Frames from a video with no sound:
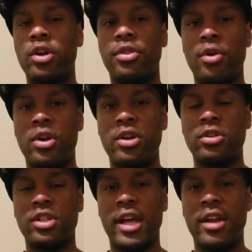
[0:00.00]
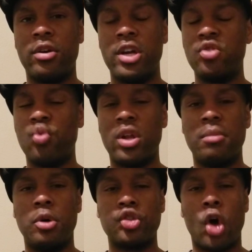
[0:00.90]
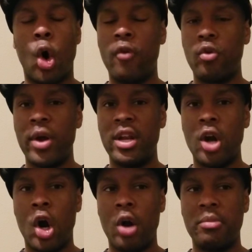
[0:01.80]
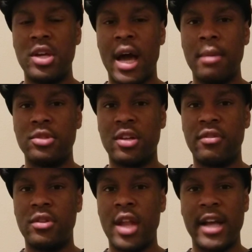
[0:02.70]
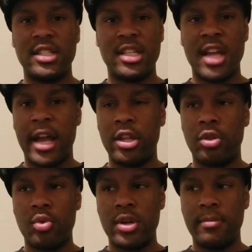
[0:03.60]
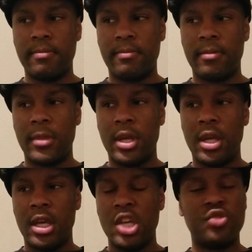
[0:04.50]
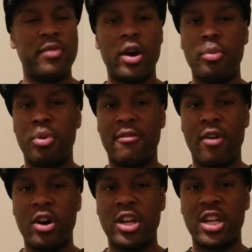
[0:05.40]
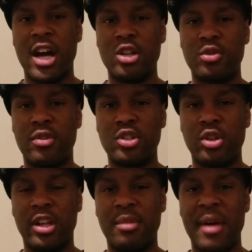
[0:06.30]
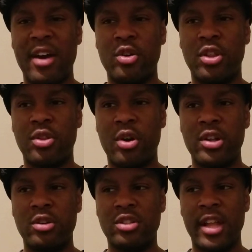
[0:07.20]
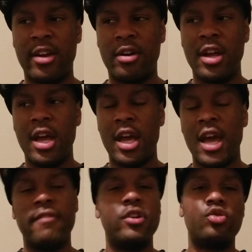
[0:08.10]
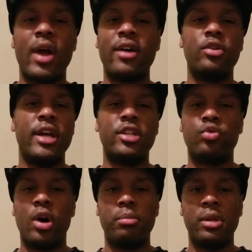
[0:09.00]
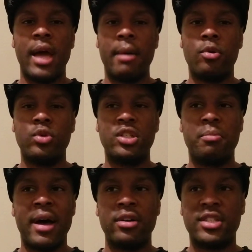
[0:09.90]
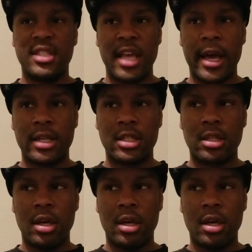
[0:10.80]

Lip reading: it 30 years later, it's one of the most overrated R&B albums of 1993. It's very perverted and controversial looking back on it 30 years later. Every track on that 12 Play album was about sex,